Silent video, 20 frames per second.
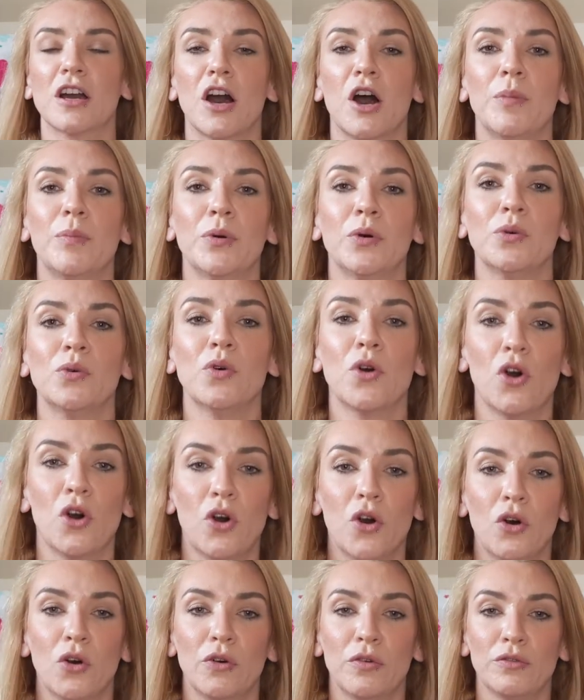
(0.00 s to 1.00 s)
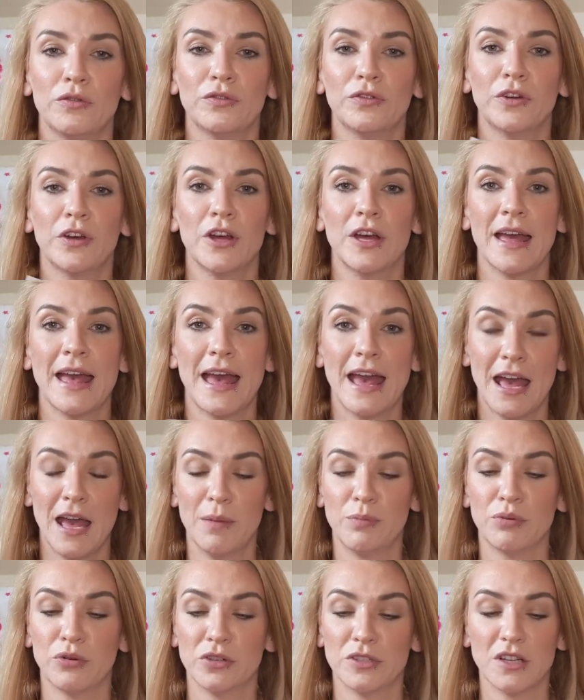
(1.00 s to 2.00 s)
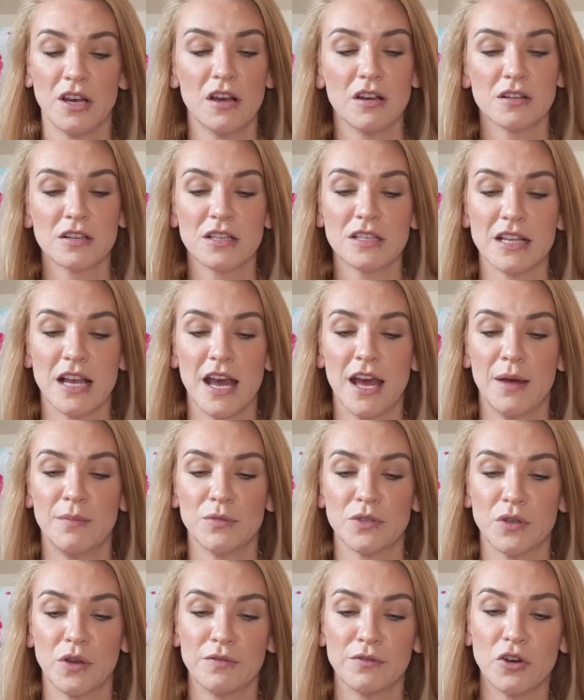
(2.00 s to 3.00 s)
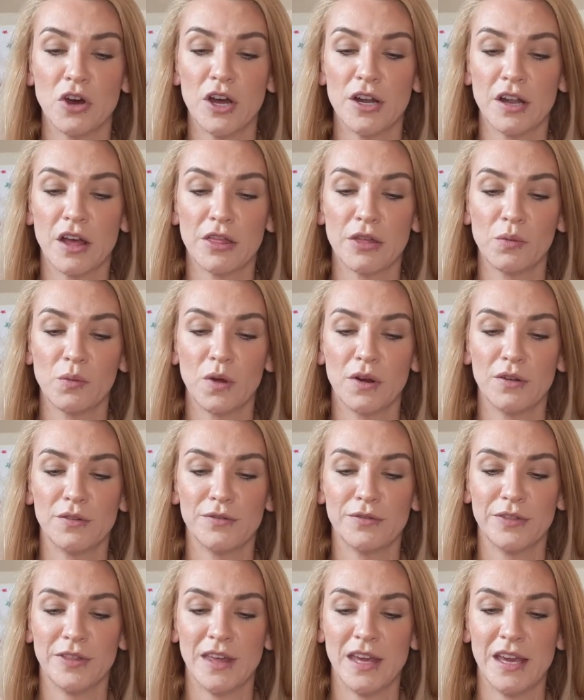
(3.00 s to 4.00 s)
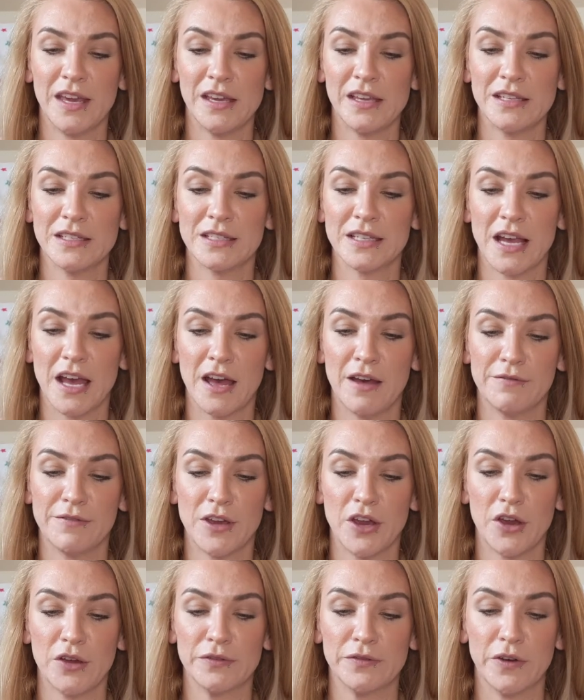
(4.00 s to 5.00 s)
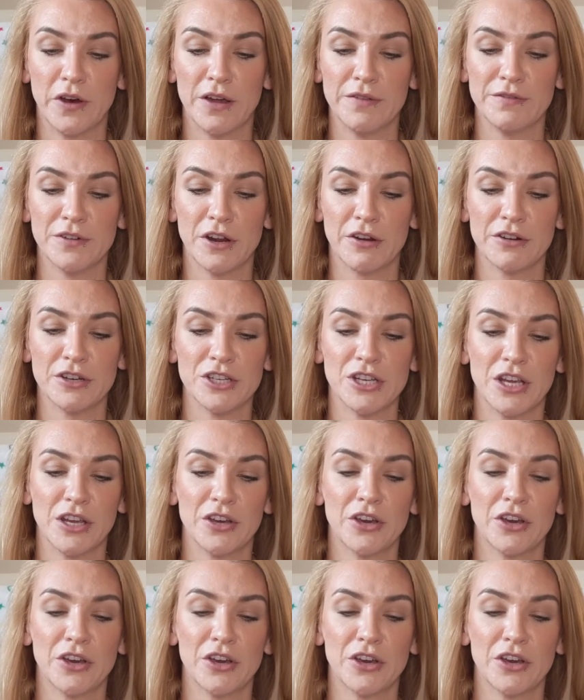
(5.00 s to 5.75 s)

couple of hair products. So I've got another one of these VO5 Nourishing